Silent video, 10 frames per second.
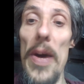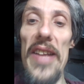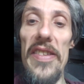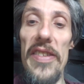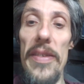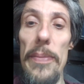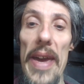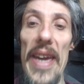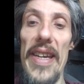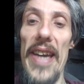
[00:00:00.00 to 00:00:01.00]
as the
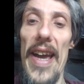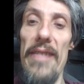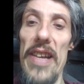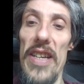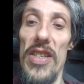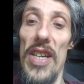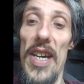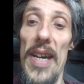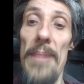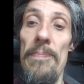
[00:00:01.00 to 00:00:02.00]
main
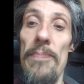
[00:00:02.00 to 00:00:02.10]
character,